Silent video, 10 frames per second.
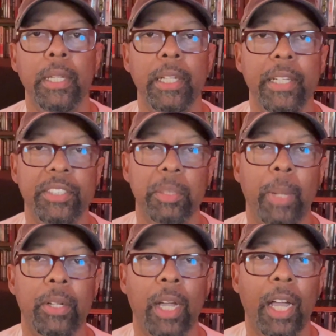It's
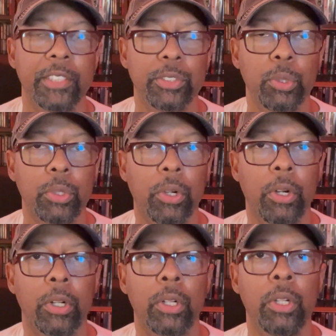about a high school
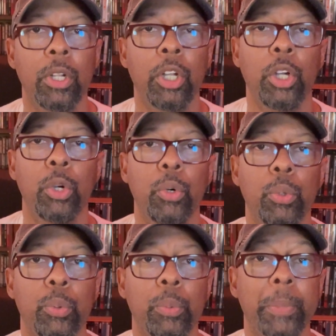girl
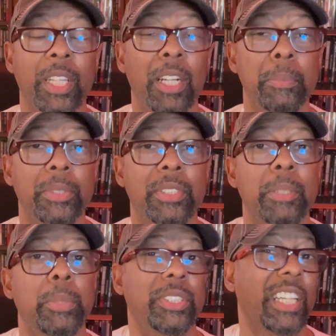who becomes
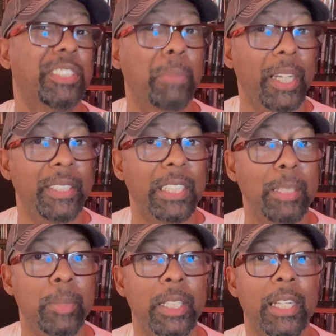possessed by a
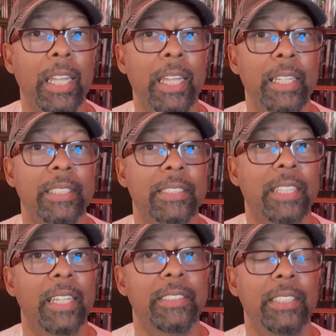demon and
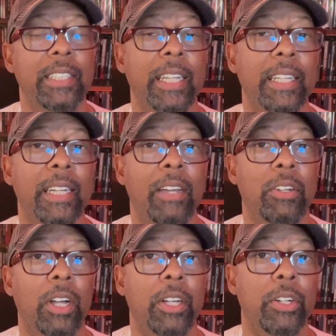decides to take it out
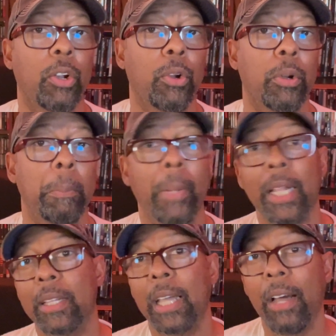on her
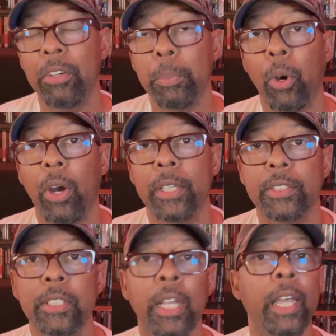male
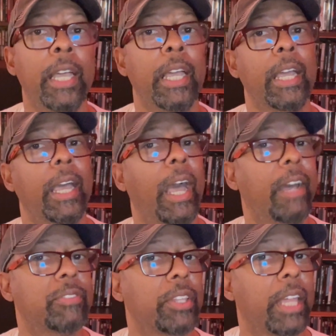counterparts.
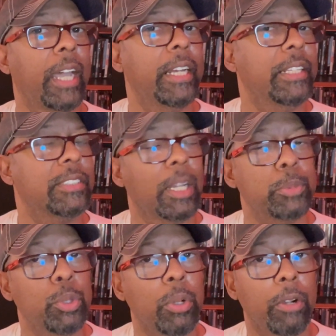After that, it's up
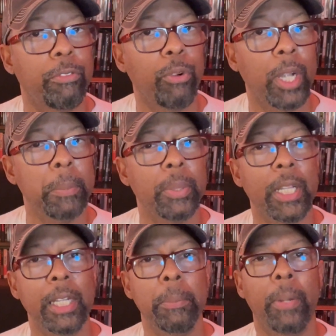to her friend,
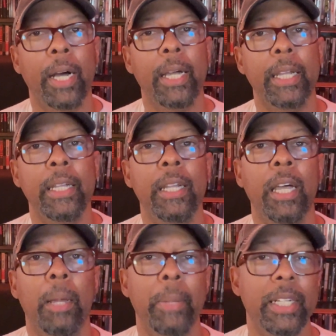played by
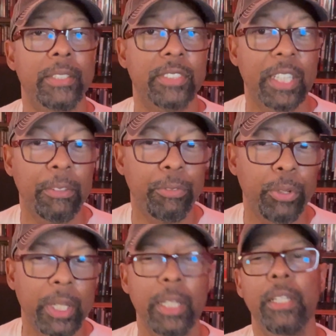Amanda
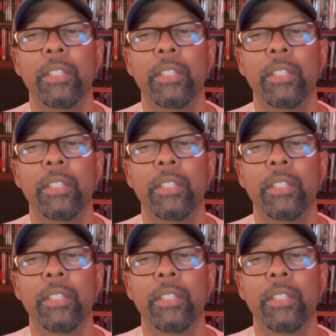Siegfried,